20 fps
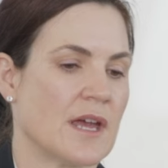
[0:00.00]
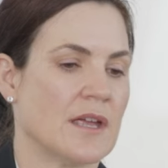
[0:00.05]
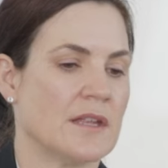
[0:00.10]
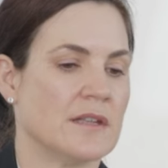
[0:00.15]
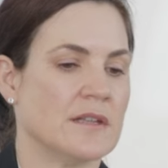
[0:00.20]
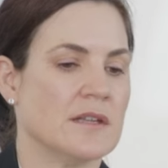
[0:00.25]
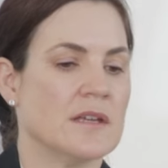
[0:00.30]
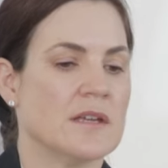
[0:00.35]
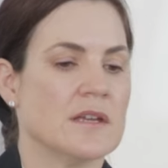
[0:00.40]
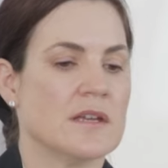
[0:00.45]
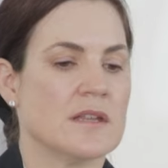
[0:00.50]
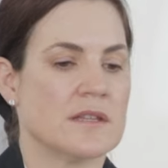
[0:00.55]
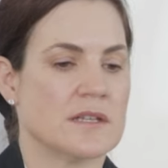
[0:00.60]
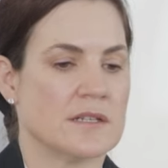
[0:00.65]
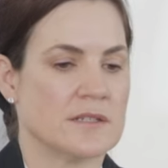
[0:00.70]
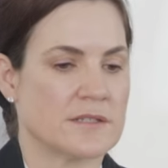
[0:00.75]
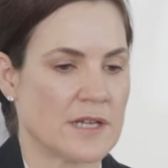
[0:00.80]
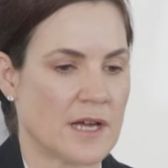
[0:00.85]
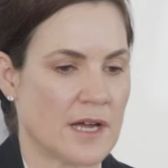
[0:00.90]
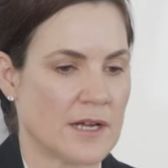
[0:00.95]
and the
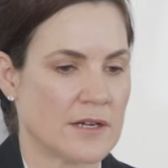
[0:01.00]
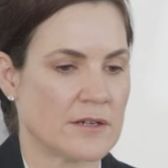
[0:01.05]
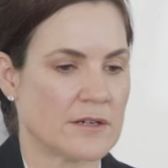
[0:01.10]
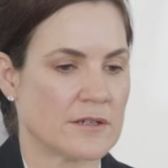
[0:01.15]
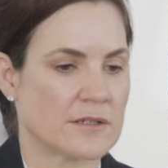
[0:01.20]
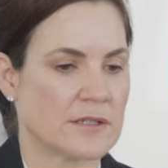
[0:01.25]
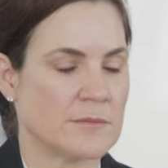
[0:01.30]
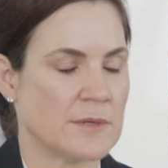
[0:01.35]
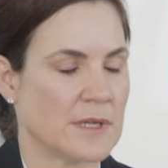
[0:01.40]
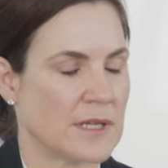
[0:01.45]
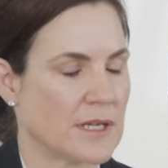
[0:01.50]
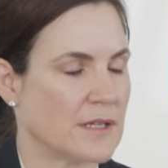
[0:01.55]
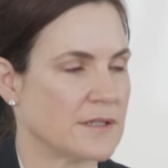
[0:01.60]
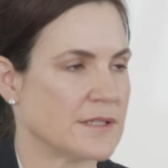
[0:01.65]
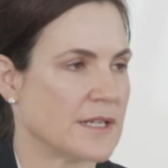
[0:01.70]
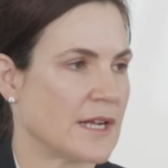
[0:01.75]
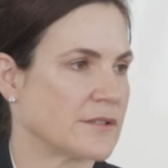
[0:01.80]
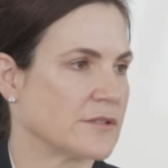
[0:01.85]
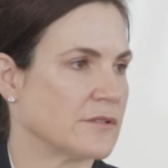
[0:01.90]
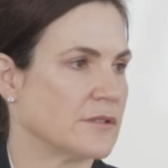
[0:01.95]
entire Committee on
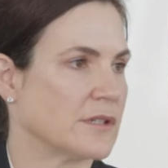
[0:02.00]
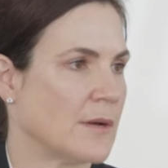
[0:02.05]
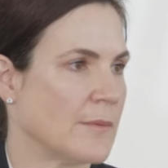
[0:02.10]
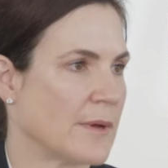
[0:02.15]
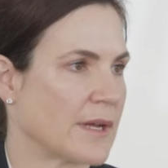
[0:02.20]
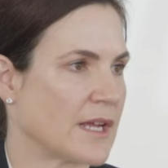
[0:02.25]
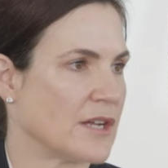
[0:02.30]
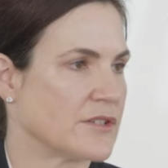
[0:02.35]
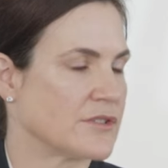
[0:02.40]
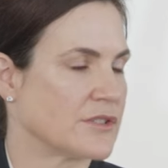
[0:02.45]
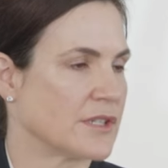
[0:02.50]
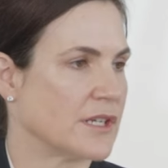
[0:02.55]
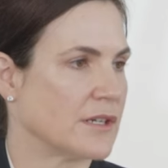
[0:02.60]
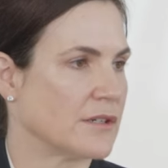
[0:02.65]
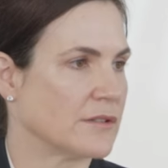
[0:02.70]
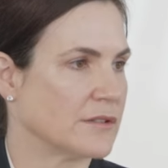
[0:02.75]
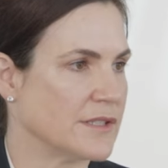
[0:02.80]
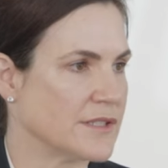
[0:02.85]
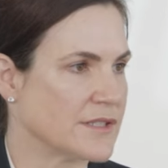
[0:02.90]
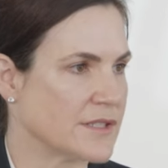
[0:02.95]
Tactical Combat Casualty
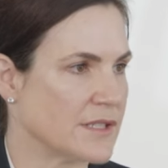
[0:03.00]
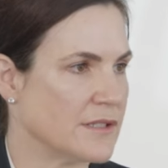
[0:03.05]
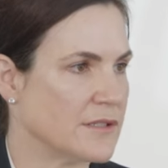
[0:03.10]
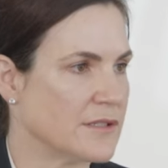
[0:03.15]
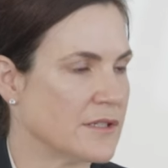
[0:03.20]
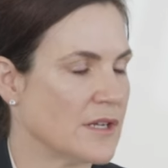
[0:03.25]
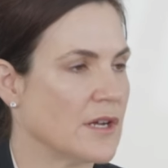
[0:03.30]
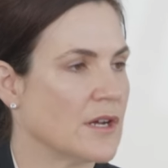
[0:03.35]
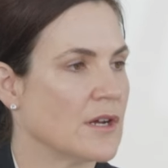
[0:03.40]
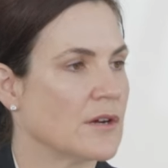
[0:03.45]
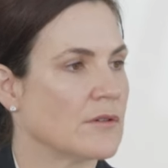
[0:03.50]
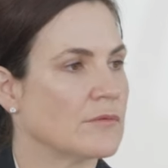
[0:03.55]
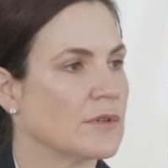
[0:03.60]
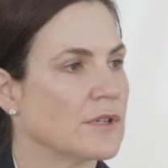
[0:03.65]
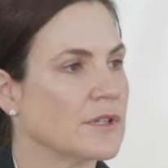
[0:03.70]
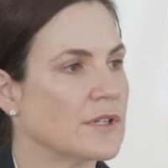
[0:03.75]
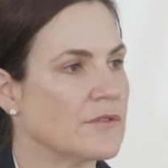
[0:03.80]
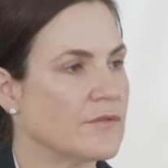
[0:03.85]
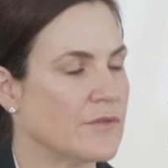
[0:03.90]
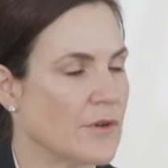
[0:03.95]
Care listened,
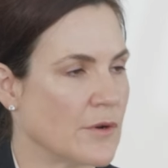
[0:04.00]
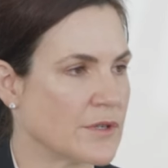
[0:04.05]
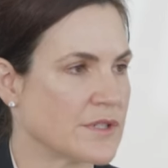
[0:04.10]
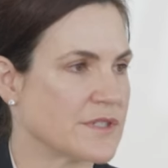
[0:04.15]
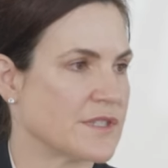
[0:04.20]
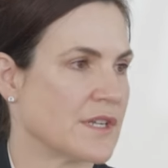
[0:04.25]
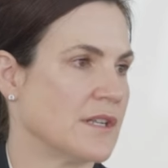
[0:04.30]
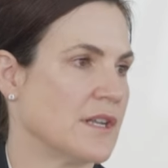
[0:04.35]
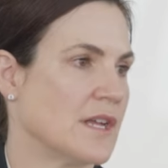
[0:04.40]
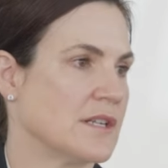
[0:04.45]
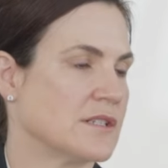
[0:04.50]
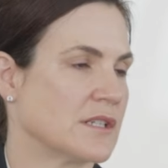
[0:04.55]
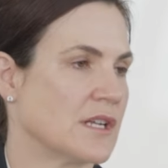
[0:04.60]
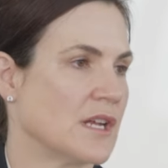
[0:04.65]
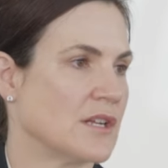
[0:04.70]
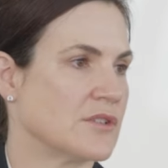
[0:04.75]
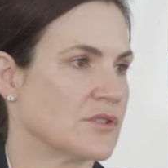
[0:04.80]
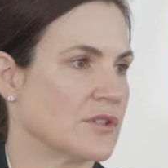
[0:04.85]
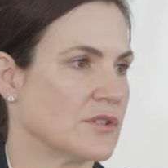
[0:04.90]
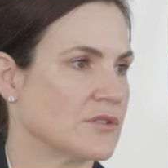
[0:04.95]
really focused on
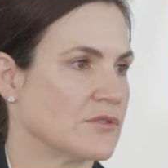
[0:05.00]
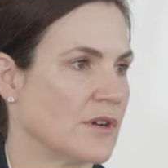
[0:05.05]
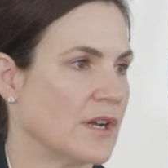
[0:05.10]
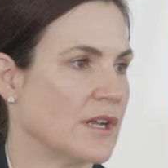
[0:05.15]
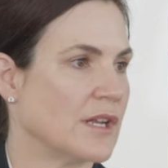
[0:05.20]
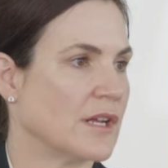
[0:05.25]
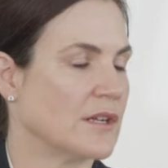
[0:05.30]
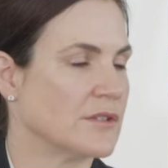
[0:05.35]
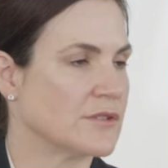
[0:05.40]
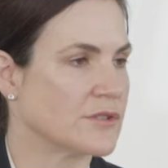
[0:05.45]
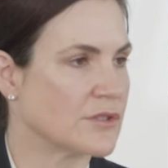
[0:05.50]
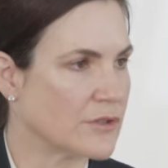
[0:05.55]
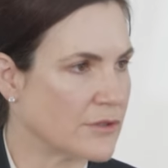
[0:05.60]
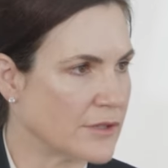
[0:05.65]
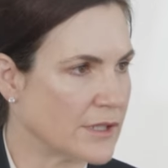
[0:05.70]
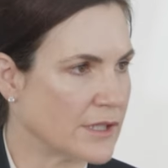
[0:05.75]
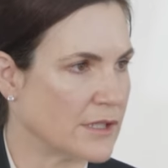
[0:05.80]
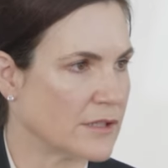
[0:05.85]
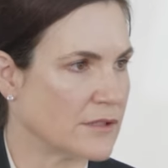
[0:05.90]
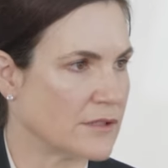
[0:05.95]
education and training on
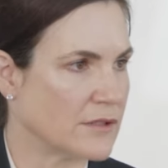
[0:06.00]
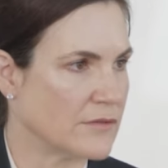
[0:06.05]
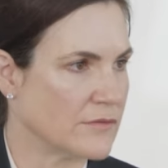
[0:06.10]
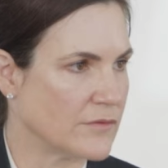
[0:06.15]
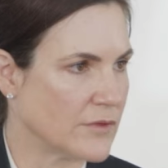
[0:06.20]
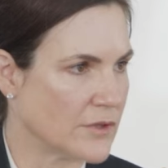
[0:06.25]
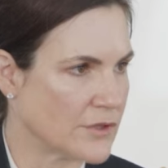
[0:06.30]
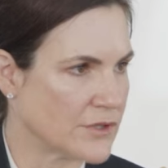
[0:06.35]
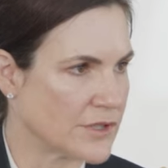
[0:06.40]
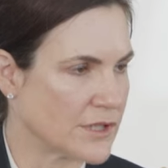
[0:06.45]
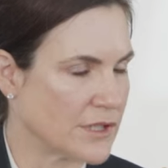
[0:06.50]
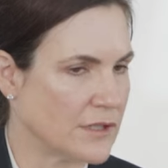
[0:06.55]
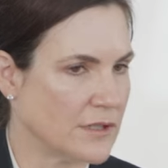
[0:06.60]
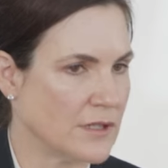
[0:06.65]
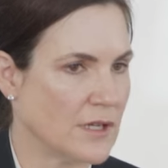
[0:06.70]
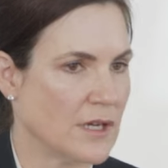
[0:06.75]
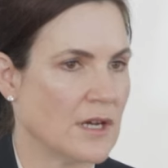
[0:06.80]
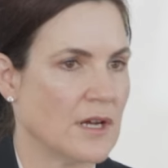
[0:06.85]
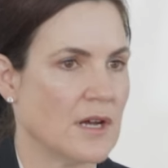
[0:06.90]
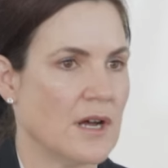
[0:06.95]
tourniquet conversion,
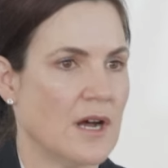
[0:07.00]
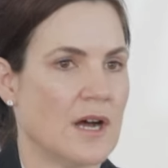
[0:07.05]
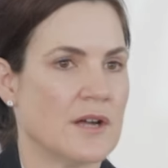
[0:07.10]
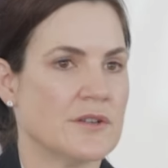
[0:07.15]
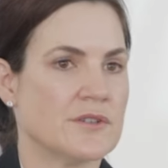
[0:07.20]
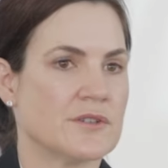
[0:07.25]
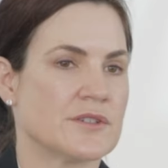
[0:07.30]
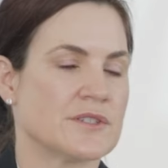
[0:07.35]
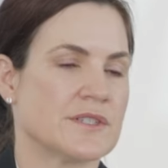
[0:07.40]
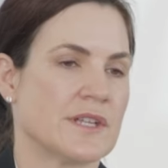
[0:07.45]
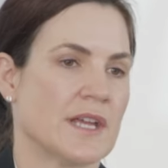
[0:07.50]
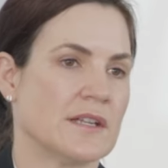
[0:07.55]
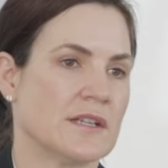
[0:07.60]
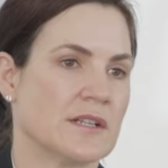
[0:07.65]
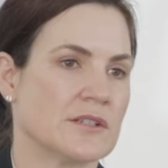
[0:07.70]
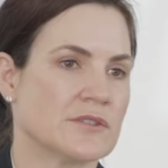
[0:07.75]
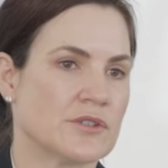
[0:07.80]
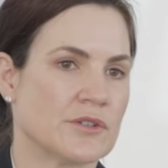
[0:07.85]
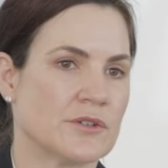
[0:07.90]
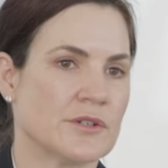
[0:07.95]

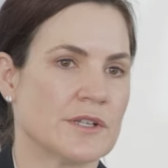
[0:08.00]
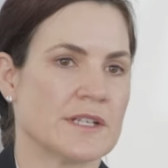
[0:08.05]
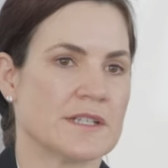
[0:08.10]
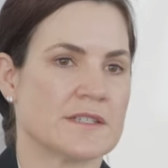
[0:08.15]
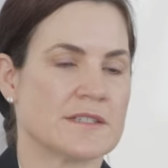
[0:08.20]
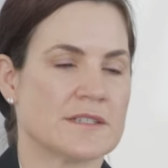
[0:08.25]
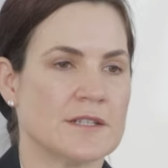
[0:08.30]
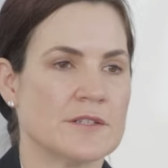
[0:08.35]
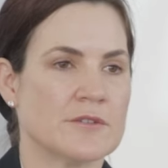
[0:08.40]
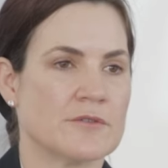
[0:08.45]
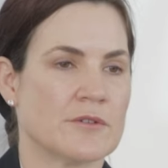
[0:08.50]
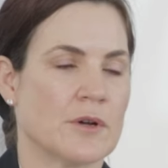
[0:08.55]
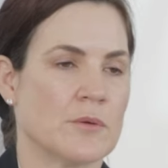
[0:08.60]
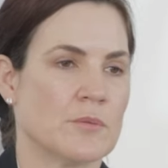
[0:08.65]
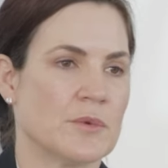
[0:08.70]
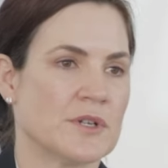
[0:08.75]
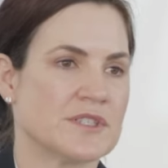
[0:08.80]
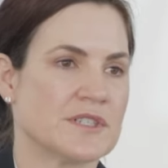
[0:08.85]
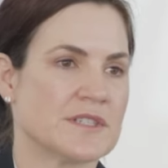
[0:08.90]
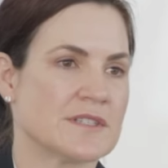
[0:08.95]
understanding tourniquet
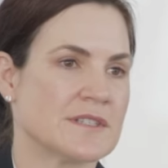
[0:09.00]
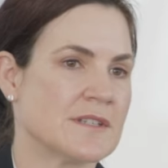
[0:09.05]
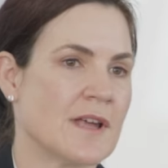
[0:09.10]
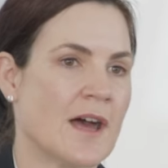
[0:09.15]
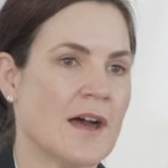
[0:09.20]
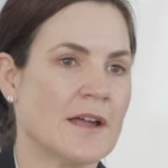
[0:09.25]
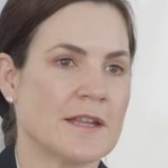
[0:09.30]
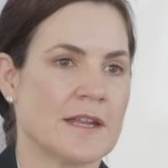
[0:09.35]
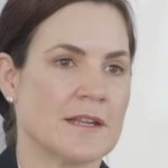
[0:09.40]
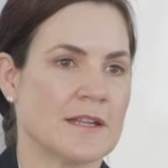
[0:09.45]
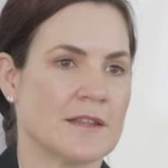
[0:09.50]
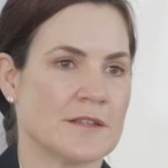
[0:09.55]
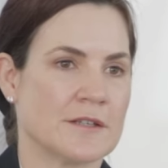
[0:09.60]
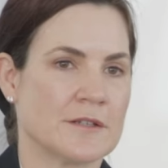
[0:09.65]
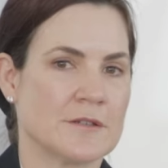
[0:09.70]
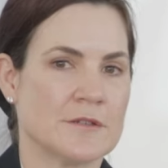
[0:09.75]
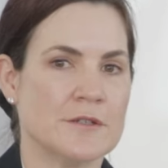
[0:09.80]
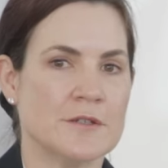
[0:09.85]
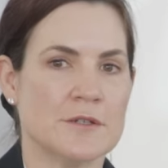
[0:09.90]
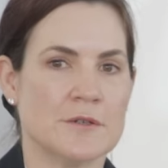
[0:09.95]
syndrome, which is not
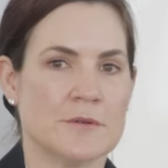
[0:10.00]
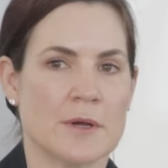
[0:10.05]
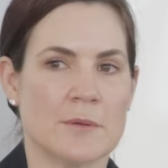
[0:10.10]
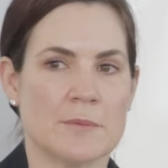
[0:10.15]
anything new.